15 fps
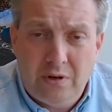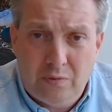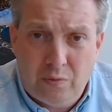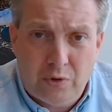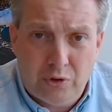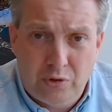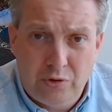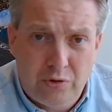
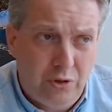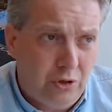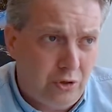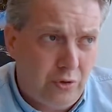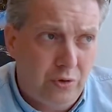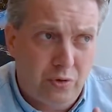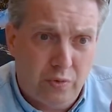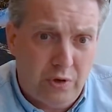It was
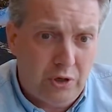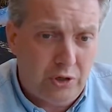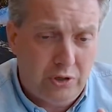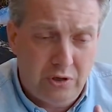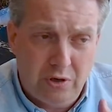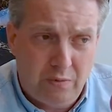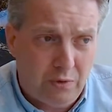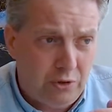just on
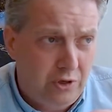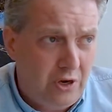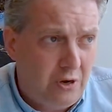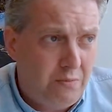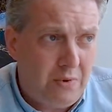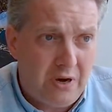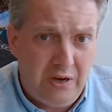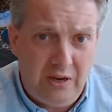trust. There was
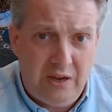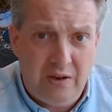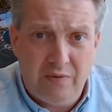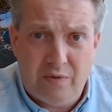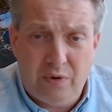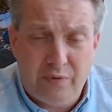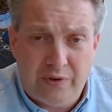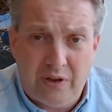no money
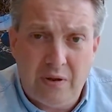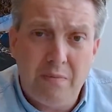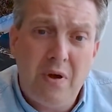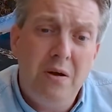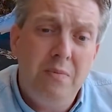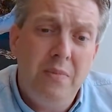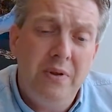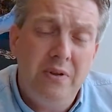involved at the
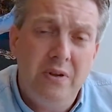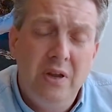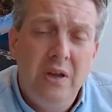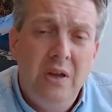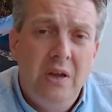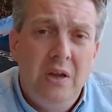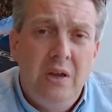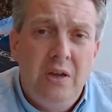moment.
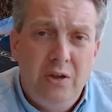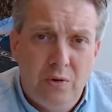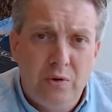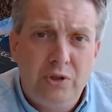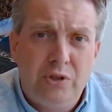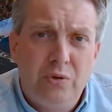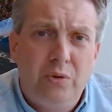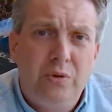
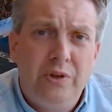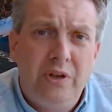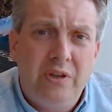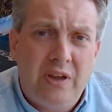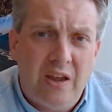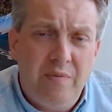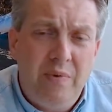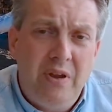You installed
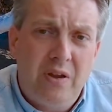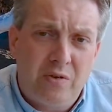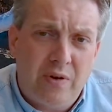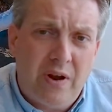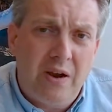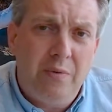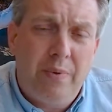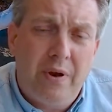it, gave me a
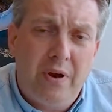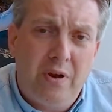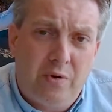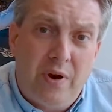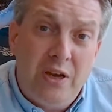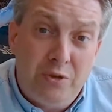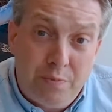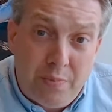trial
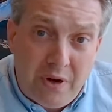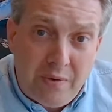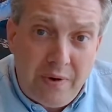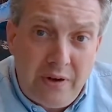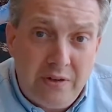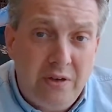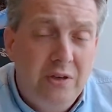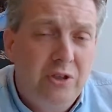grace
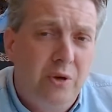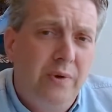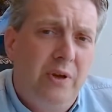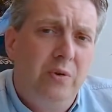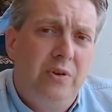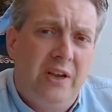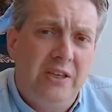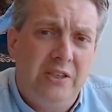period so
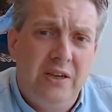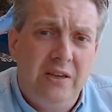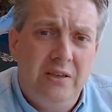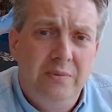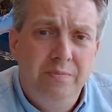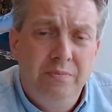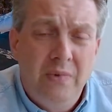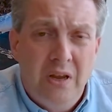we could test
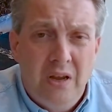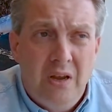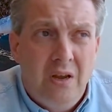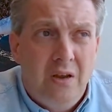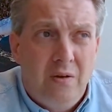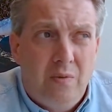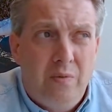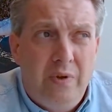it.
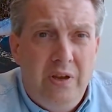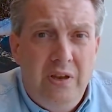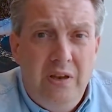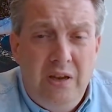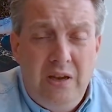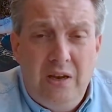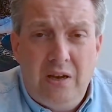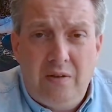We
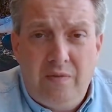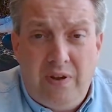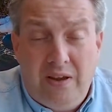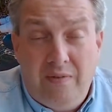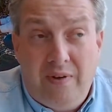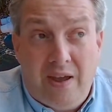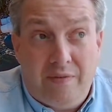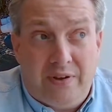
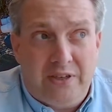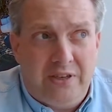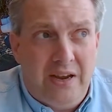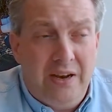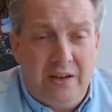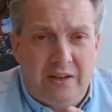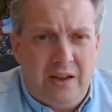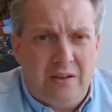have
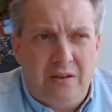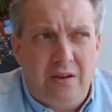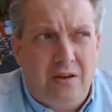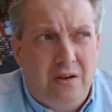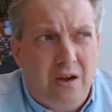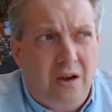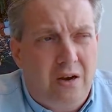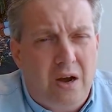extended that
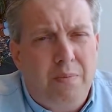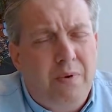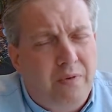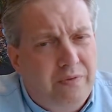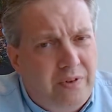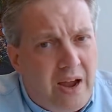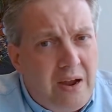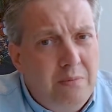a
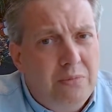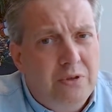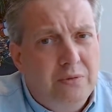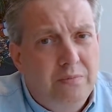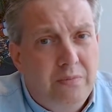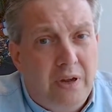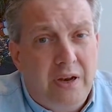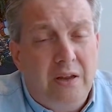couple of
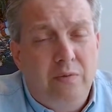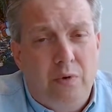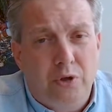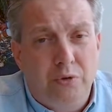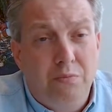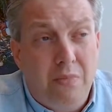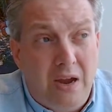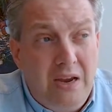times, and that
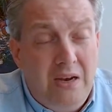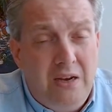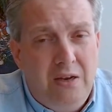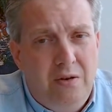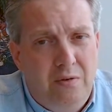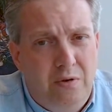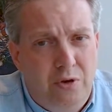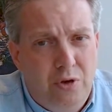was
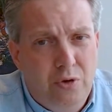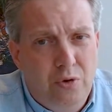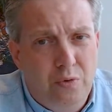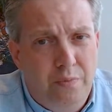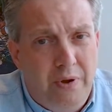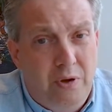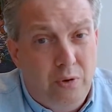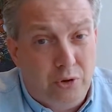mainly
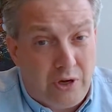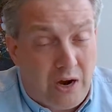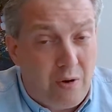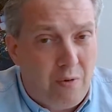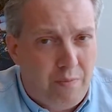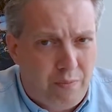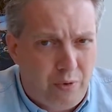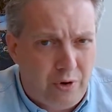due because
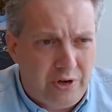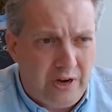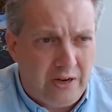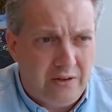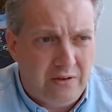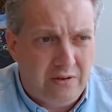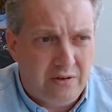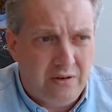our
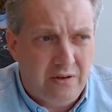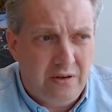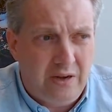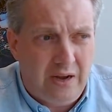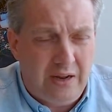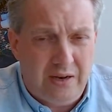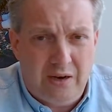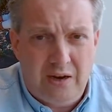project
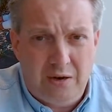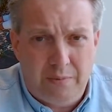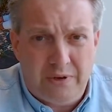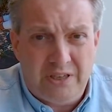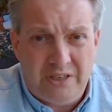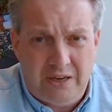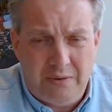had a little bit